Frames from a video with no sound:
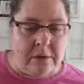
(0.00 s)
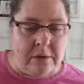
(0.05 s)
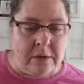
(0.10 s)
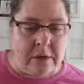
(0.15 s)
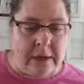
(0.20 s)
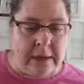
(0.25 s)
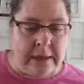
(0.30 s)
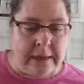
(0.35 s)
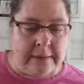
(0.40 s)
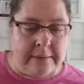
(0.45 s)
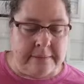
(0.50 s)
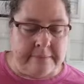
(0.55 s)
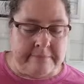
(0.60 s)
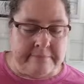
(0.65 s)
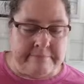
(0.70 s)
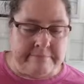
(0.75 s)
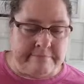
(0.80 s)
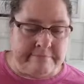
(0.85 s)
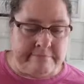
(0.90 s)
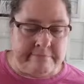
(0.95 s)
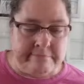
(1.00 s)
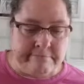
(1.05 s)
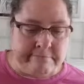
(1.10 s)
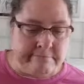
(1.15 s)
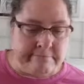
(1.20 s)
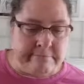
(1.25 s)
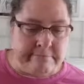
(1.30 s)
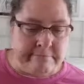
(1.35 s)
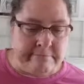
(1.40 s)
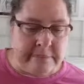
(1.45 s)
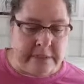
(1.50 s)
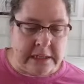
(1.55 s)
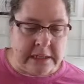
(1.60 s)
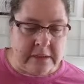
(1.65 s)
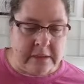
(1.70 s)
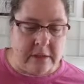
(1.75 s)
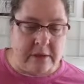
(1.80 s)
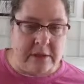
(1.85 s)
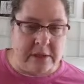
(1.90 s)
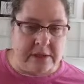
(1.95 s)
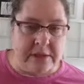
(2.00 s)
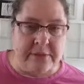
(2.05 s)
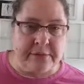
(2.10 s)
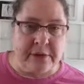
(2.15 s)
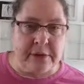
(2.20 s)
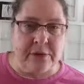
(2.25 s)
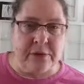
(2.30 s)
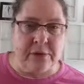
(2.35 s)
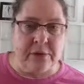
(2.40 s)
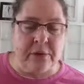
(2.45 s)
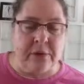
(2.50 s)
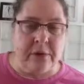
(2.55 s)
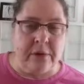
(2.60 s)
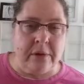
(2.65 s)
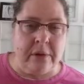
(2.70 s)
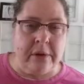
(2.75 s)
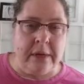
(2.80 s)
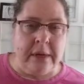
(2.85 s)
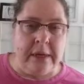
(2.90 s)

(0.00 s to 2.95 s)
locus of control.